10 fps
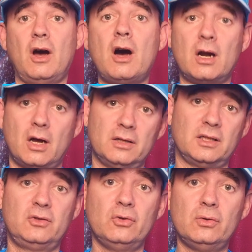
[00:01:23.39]
or on
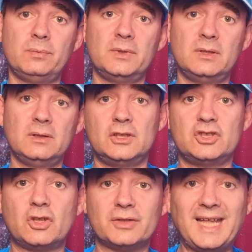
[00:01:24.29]
the tool.
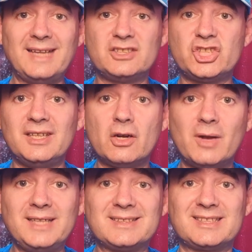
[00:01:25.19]
So that generates